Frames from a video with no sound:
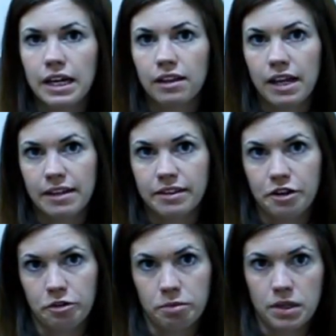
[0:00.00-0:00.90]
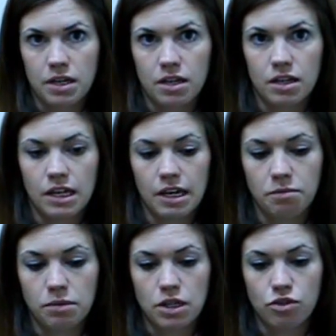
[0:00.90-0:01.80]
that light therapy
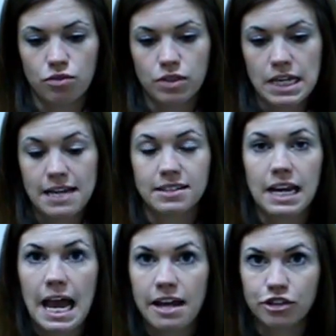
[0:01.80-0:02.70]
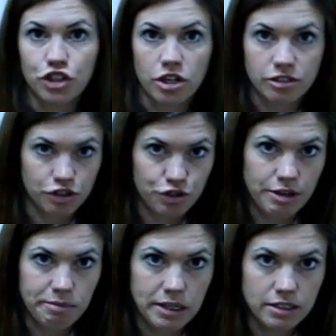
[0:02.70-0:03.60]
can be used as an adjunct
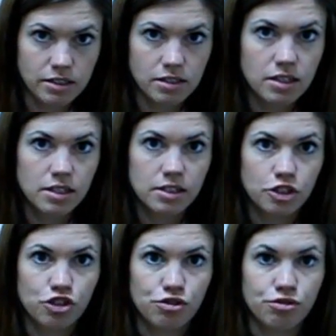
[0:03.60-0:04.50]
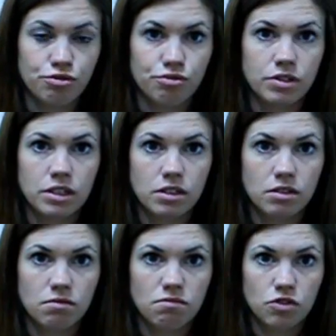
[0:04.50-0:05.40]
treatment to
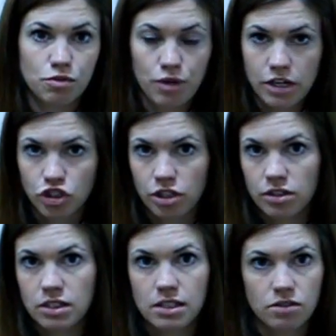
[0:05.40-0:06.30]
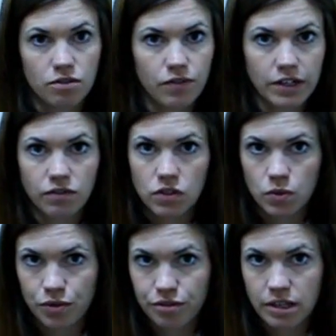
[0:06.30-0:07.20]
depression, seasonal affective
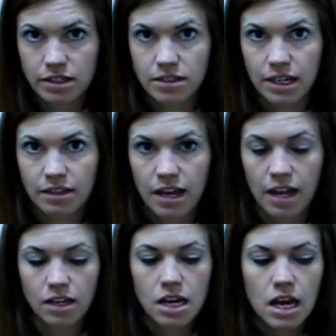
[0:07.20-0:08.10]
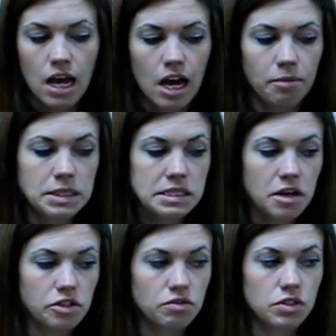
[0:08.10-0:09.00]
disorder, things like that. It's
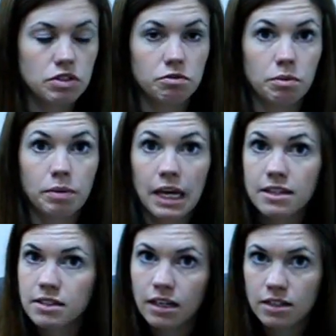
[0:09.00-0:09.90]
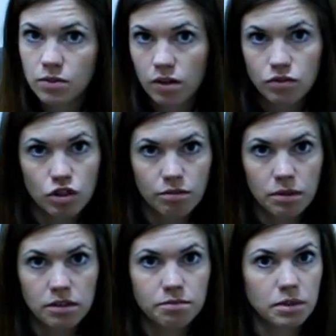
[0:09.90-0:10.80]
not used to replace any sort of
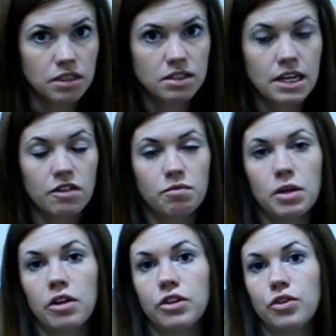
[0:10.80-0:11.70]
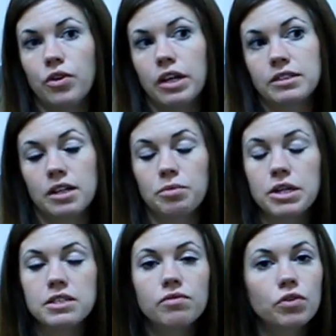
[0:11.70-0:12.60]
treatment, but say you've been on your
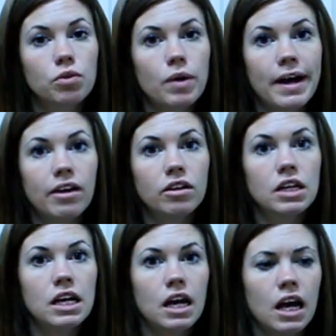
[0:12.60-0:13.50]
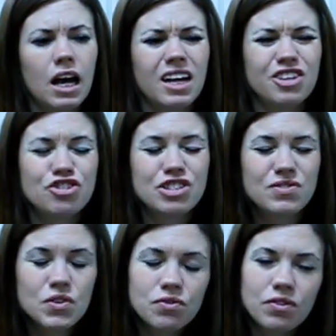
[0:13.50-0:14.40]
antidepressant for a while, and you just
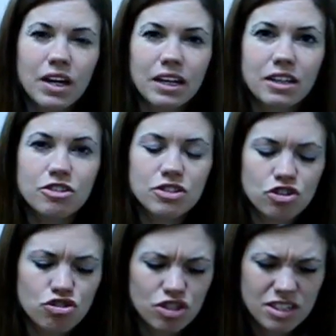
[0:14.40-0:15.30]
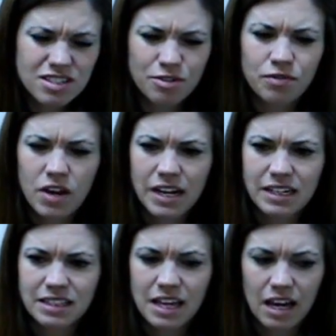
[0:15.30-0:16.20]
still
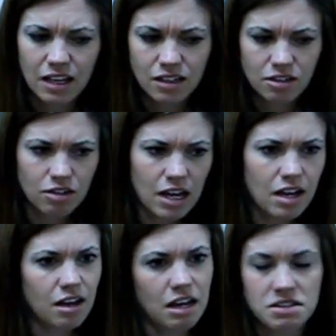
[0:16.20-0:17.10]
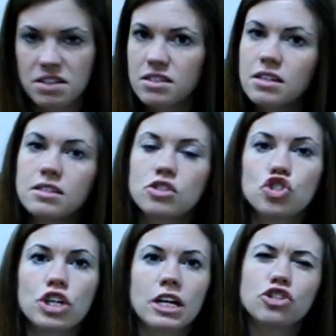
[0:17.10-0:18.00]
find that as the seasons
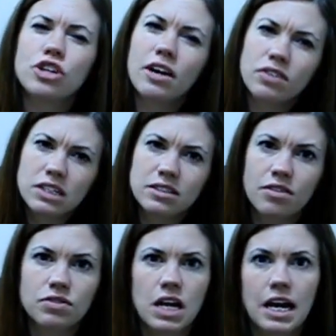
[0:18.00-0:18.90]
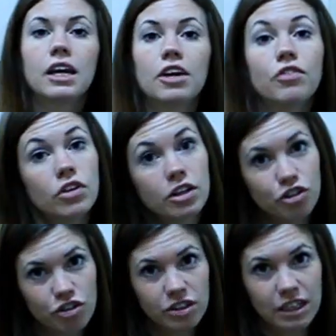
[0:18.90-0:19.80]
change, you're having a tough time. If you're not
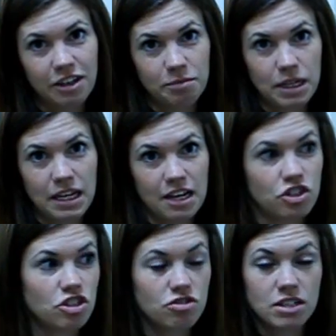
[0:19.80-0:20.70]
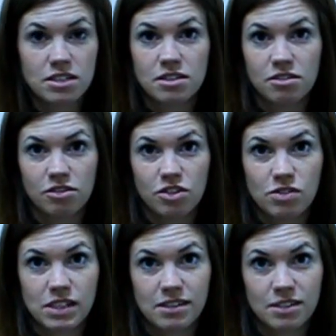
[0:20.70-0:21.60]
currently on medication, you can still
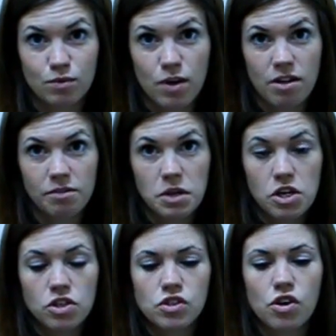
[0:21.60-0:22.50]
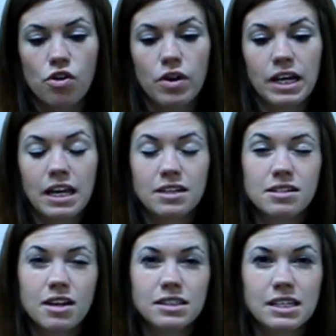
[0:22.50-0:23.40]
use this as well. So again, it's
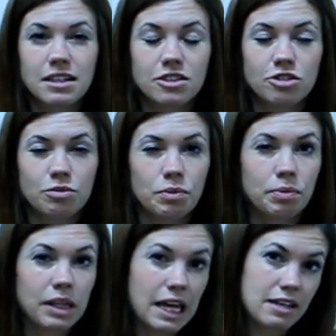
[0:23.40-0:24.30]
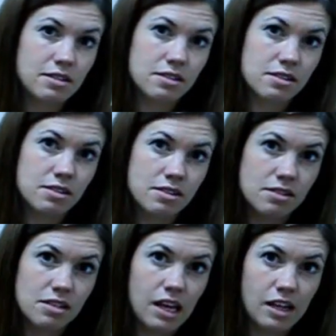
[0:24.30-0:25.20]
not intended to replace
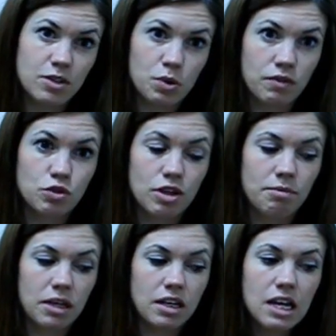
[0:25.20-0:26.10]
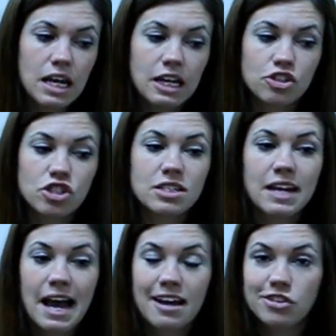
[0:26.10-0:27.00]
any sort of treatment. It's just an
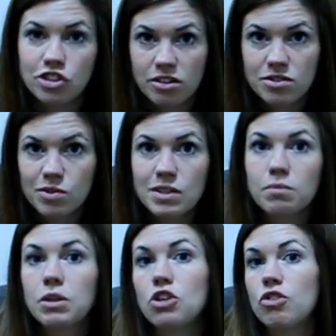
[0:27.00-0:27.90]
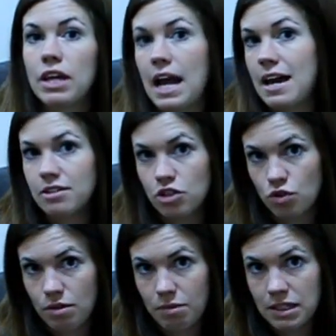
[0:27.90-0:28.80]
adjunct, so something you can add to
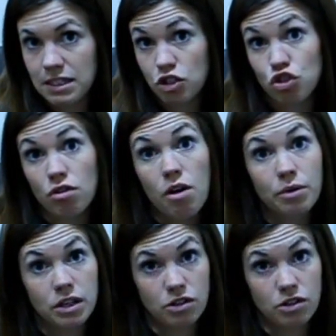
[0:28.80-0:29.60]
treatments that you're already